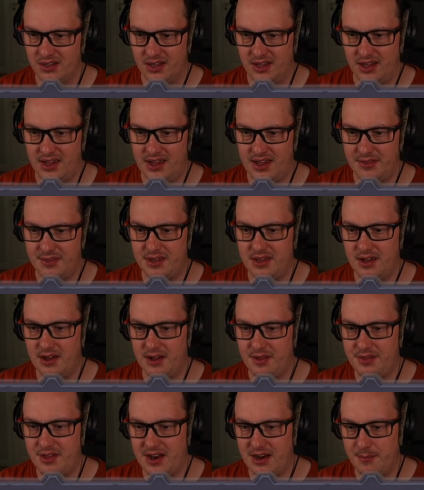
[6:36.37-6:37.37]
Uh, the
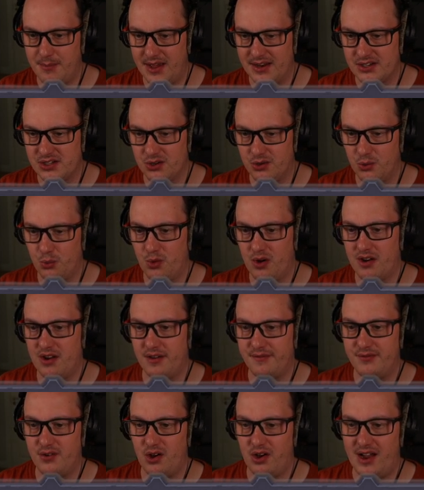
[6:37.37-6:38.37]
Earth Elemental, one
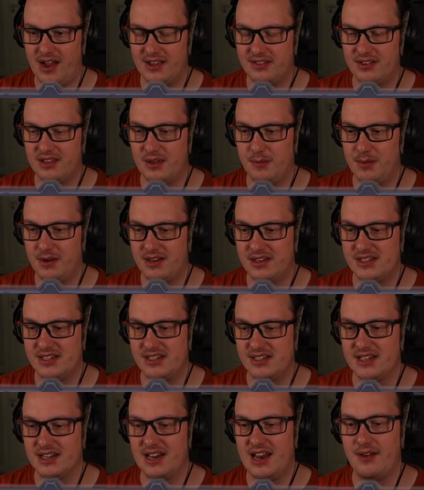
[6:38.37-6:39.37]
I've not had the
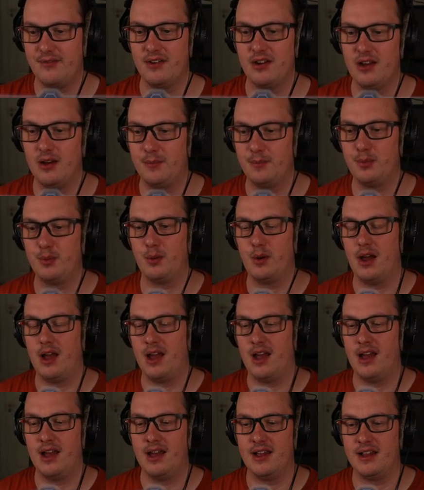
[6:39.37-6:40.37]
ability to level up
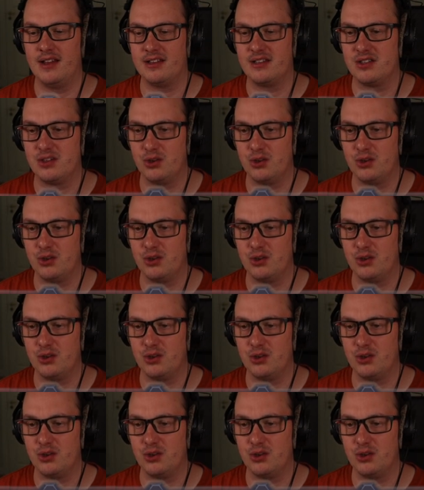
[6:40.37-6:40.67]
uh,